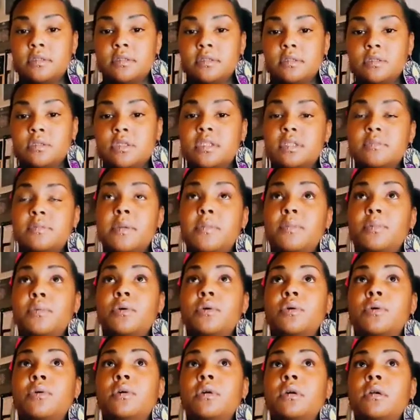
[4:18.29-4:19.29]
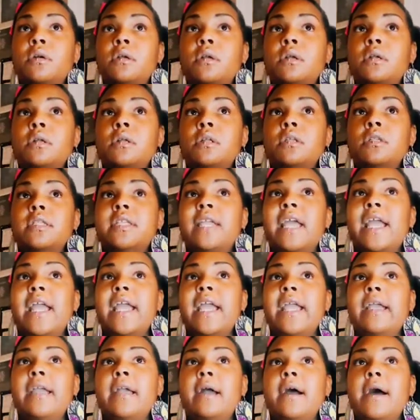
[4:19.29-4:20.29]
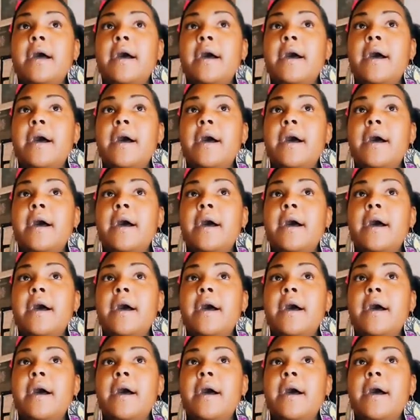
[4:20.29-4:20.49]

So these people, they